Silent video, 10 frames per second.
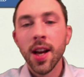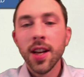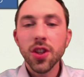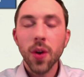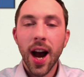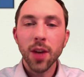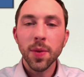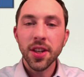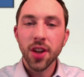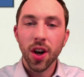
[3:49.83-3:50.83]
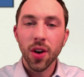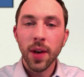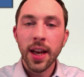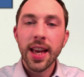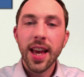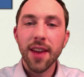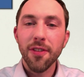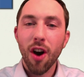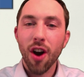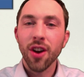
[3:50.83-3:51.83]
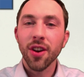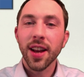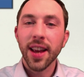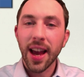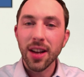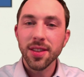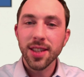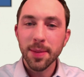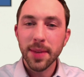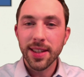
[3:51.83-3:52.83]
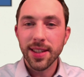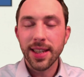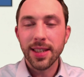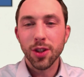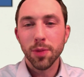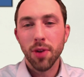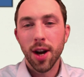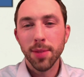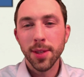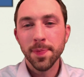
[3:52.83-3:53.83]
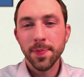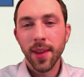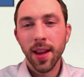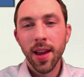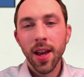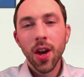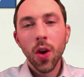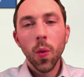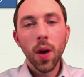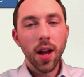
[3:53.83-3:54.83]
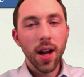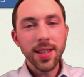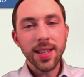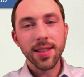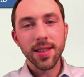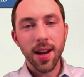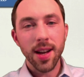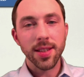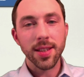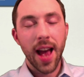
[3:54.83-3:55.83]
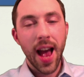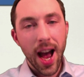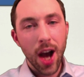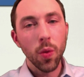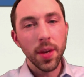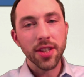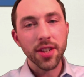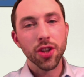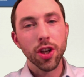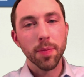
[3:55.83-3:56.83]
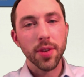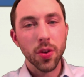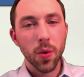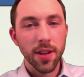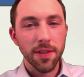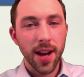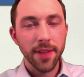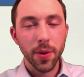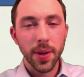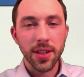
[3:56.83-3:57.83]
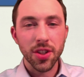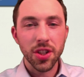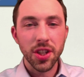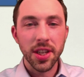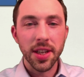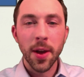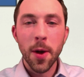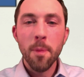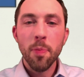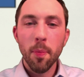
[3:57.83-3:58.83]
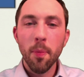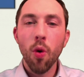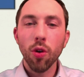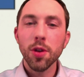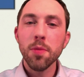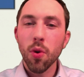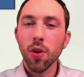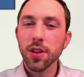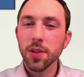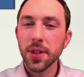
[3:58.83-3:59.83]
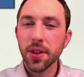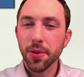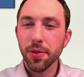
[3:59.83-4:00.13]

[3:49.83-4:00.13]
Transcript: So how do we know if our calcium intake is the problem? Well, I'll discuss how we interpret 25-OHD more and more as we go through